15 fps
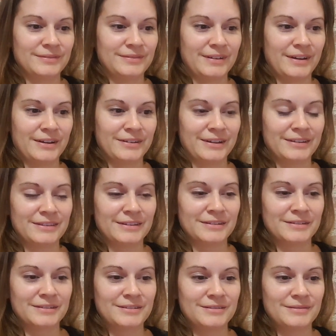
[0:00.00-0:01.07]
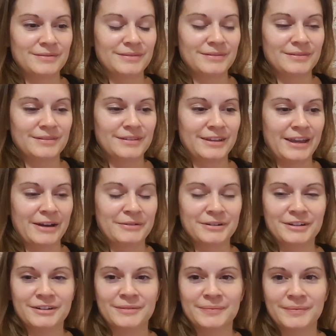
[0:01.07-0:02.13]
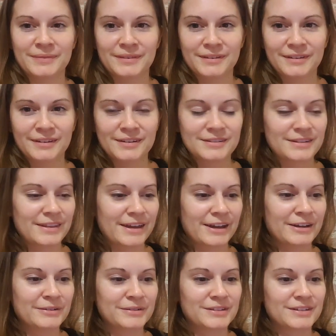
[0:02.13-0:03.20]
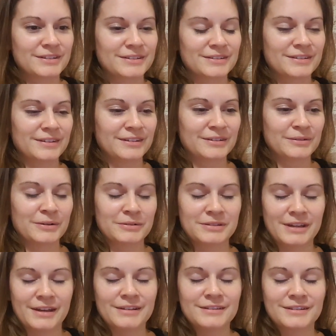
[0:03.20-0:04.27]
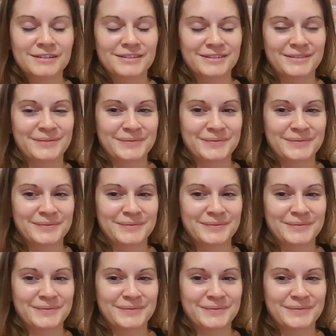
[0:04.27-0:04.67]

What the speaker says: found like the counter to that, which is grotesque